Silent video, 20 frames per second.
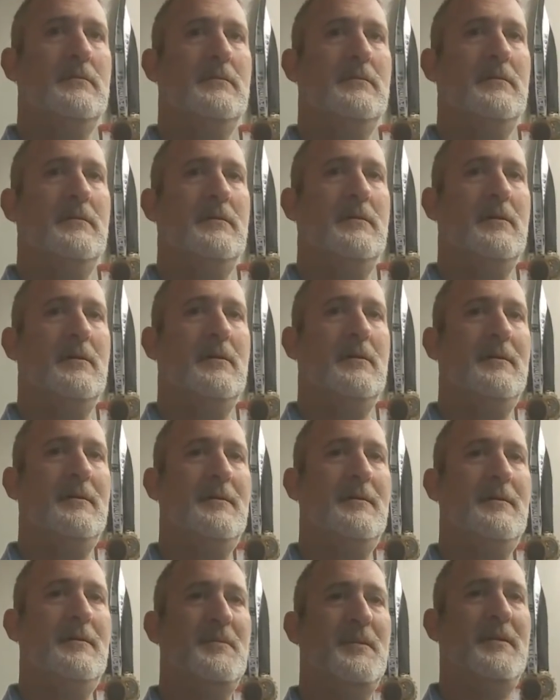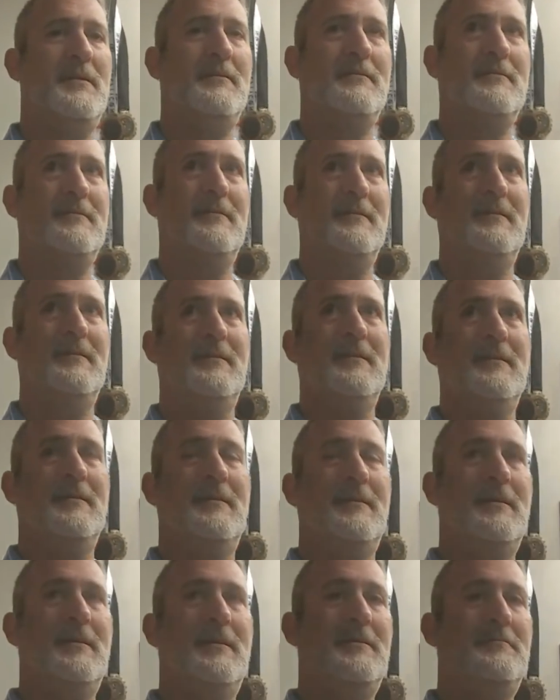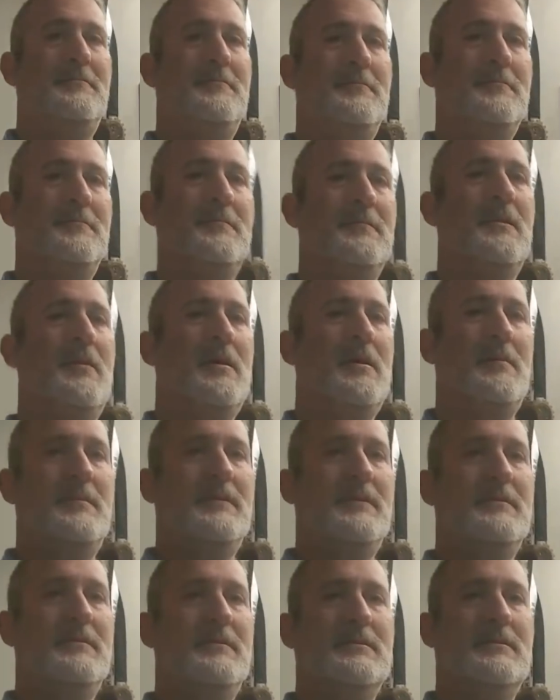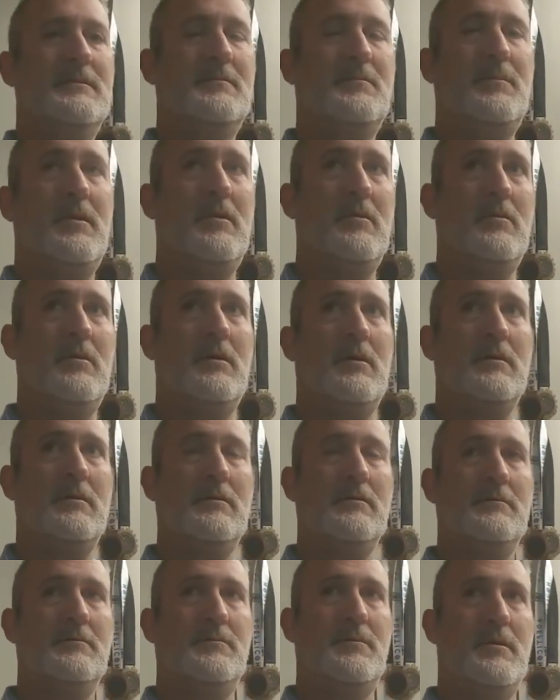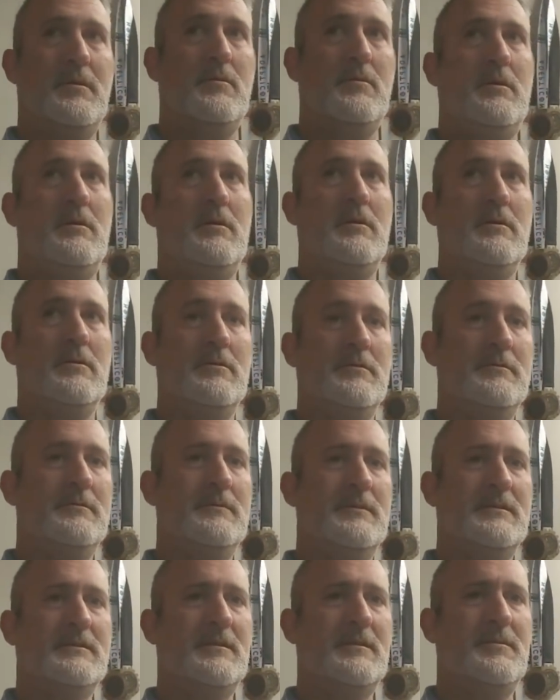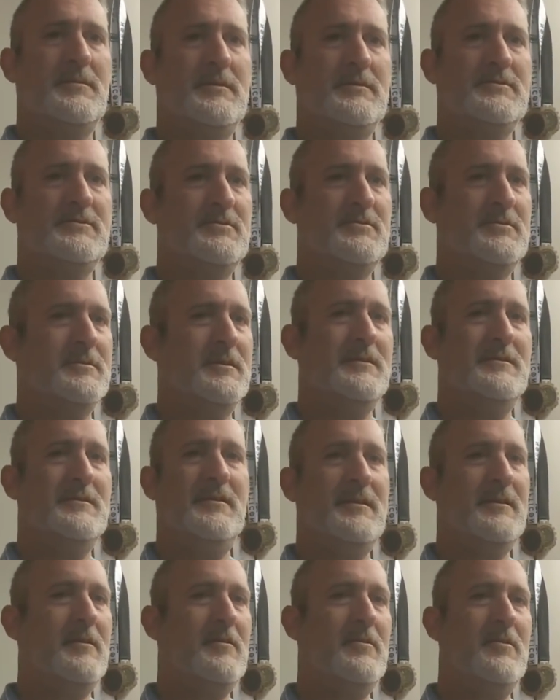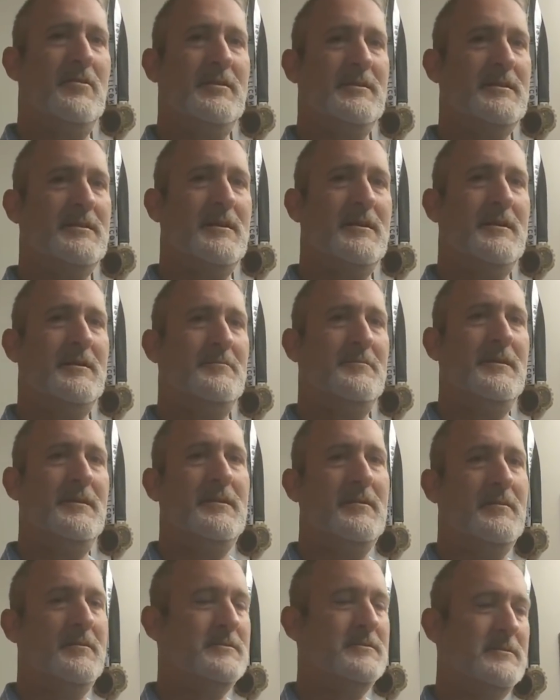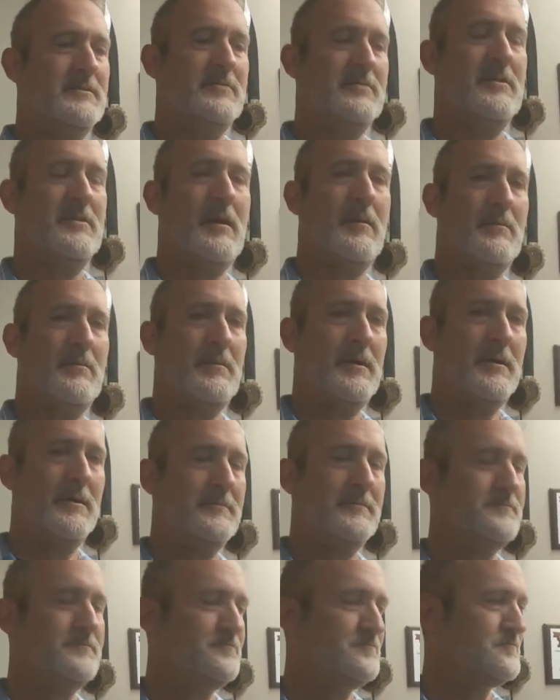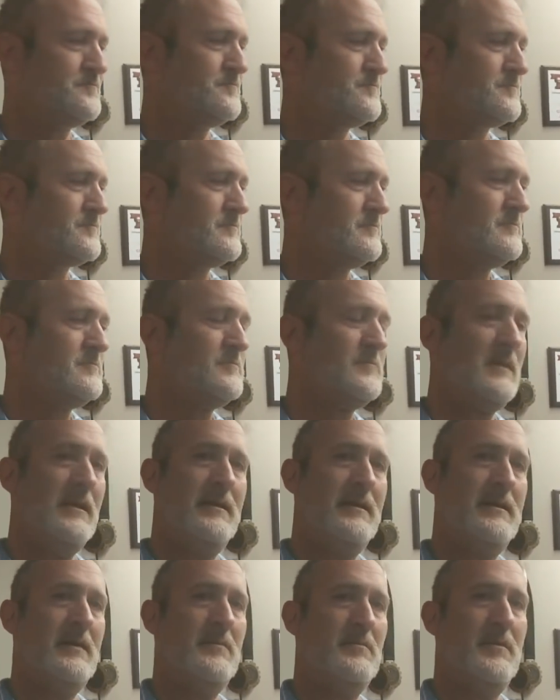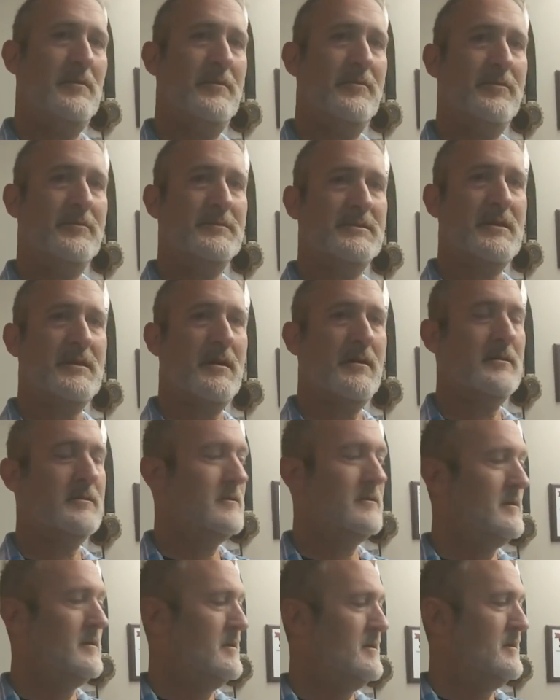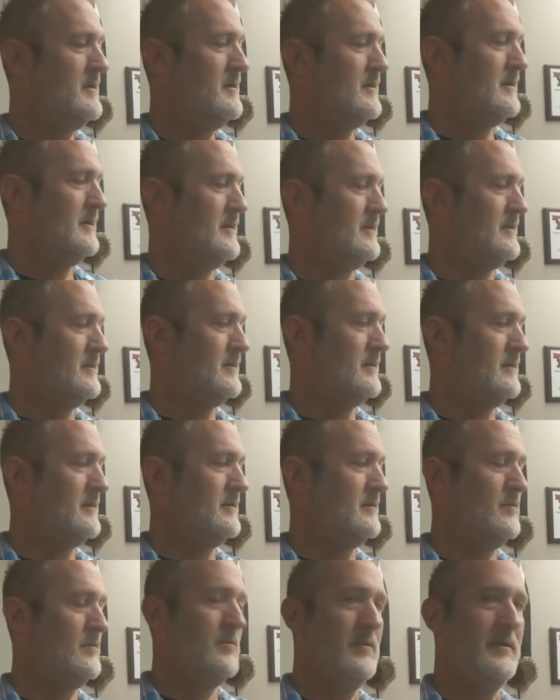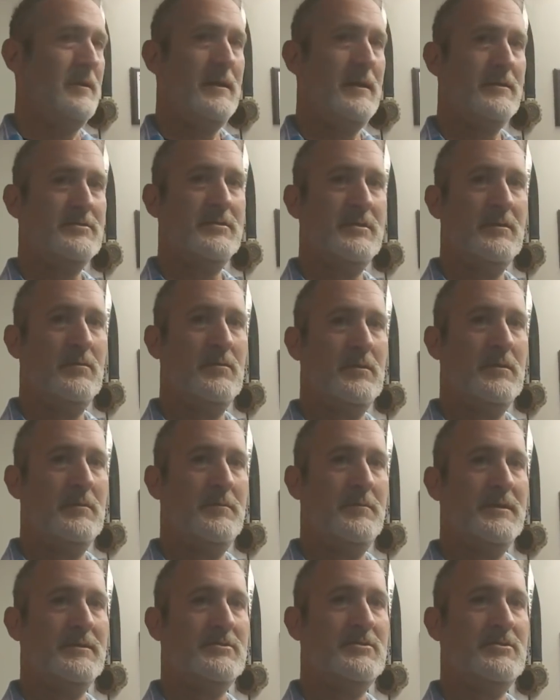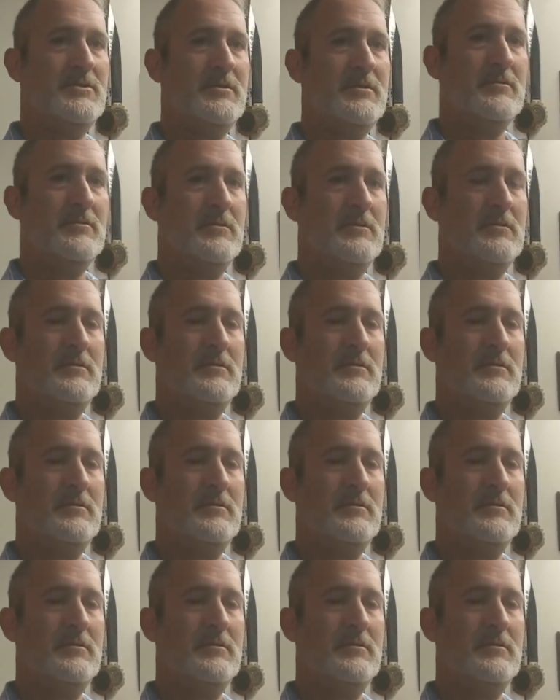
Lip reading: All right, I'm back. No, I mean Paul Walker. Did I say Paul Stewart? I do that all the time, and I always get crap about it. He came over from Scotland, and we actually won Best General.